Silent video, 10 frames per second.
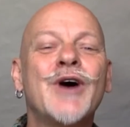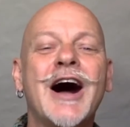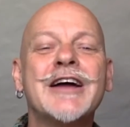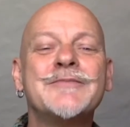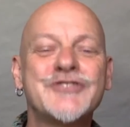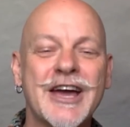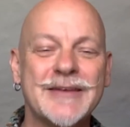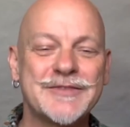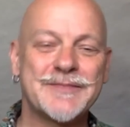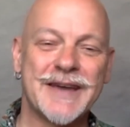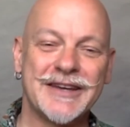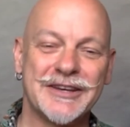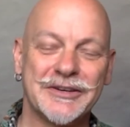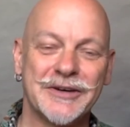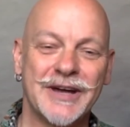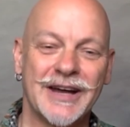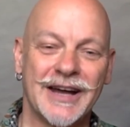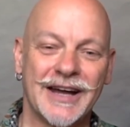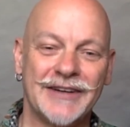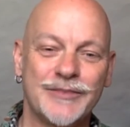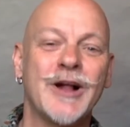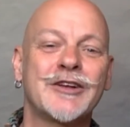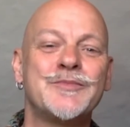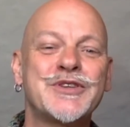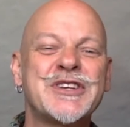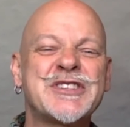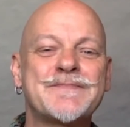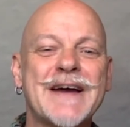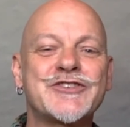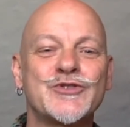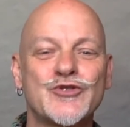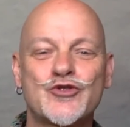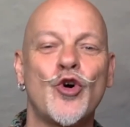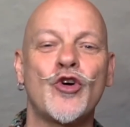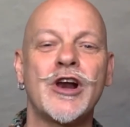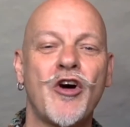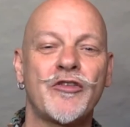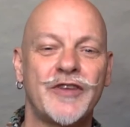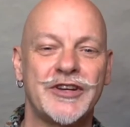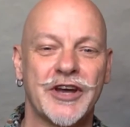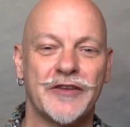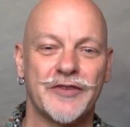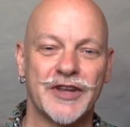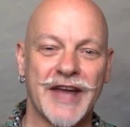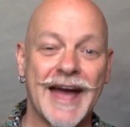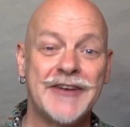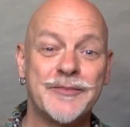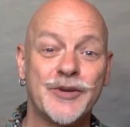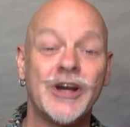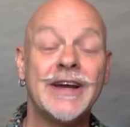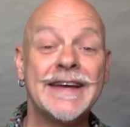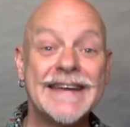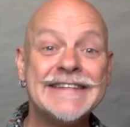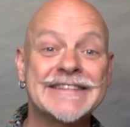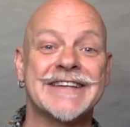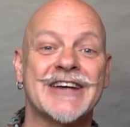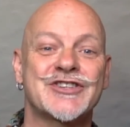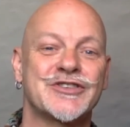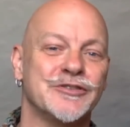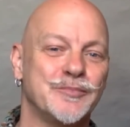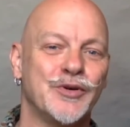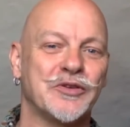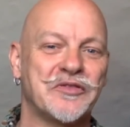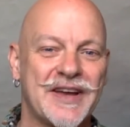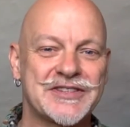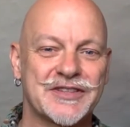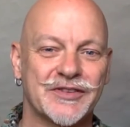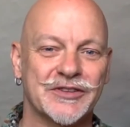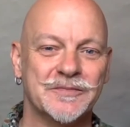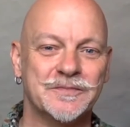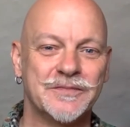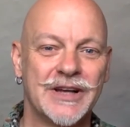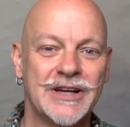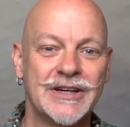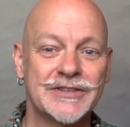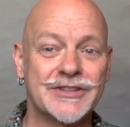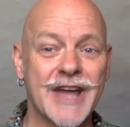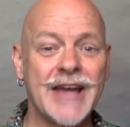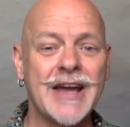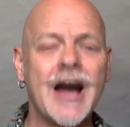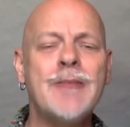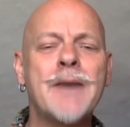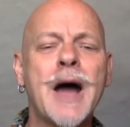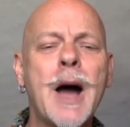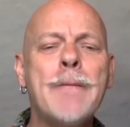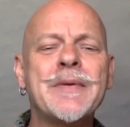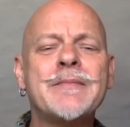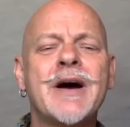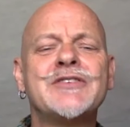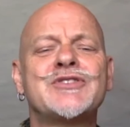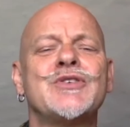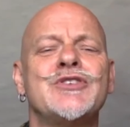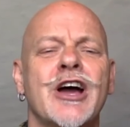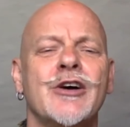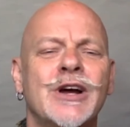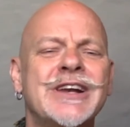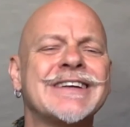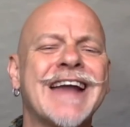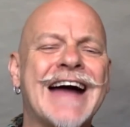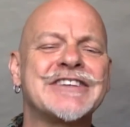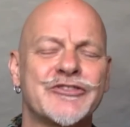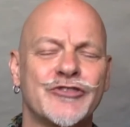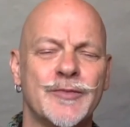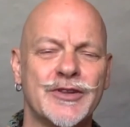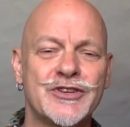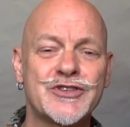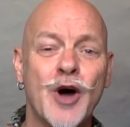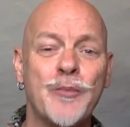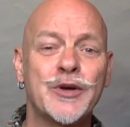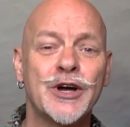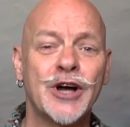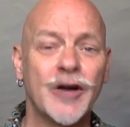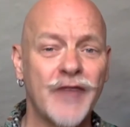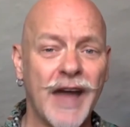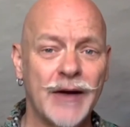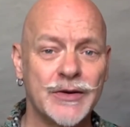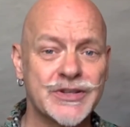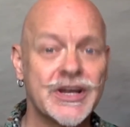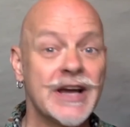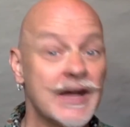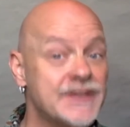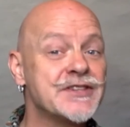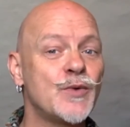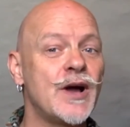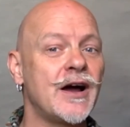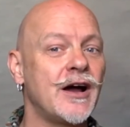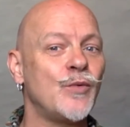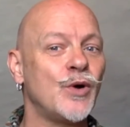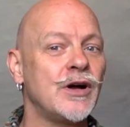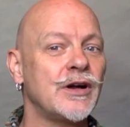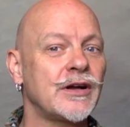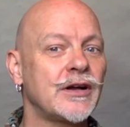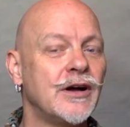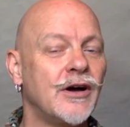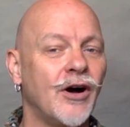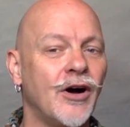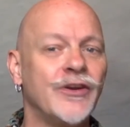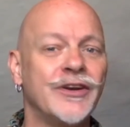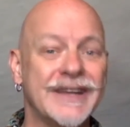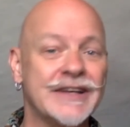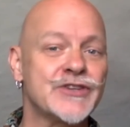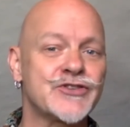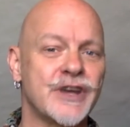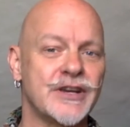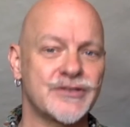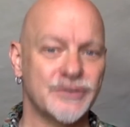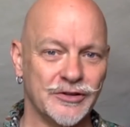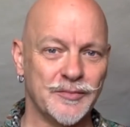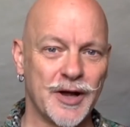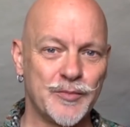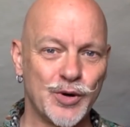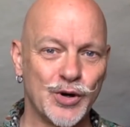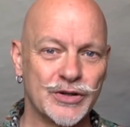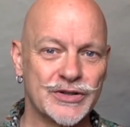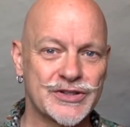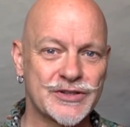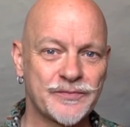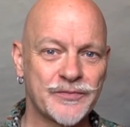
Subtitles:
I'm James Mayhew, and welcome to this special draw-along video for the Edinburgh International Book Festival. Today I'm up in my studio, a little attic room at the top of the house, and this is where I work on and illustrate all my books.